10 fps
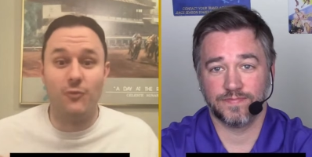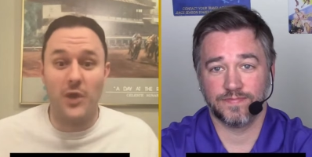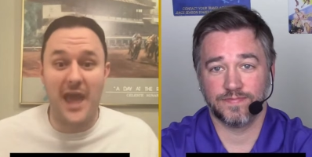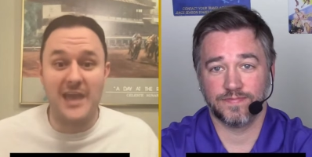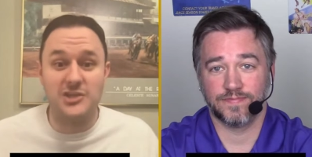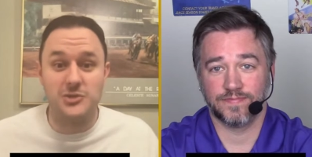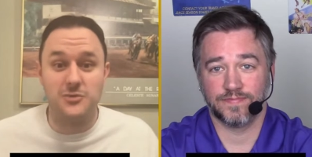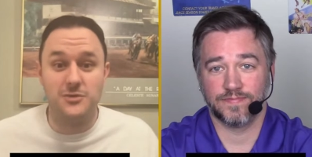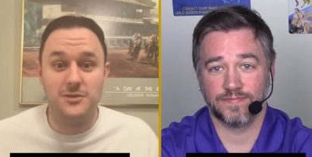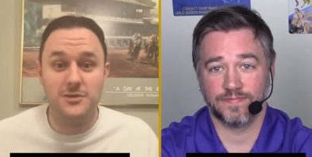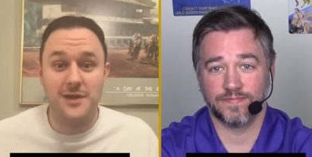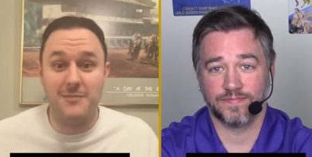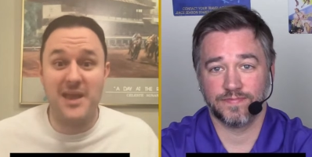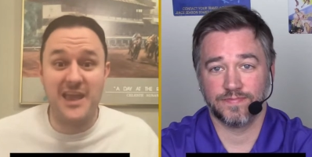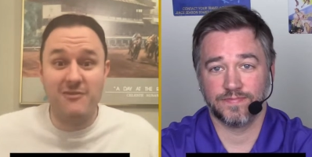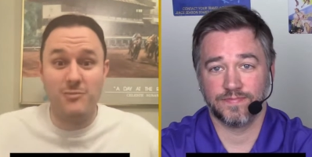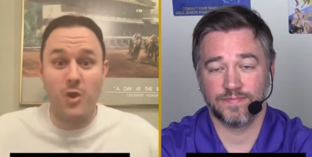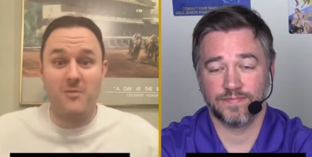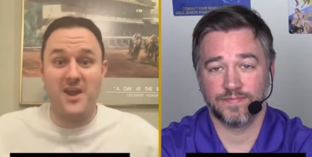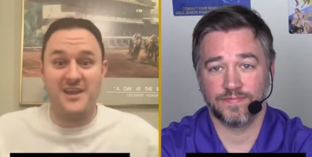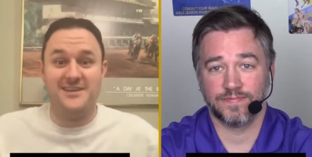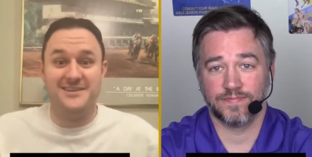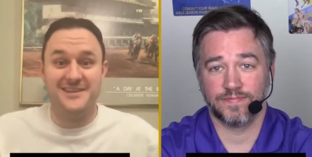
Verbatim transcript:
Speaker 1: of what I do and make even more money.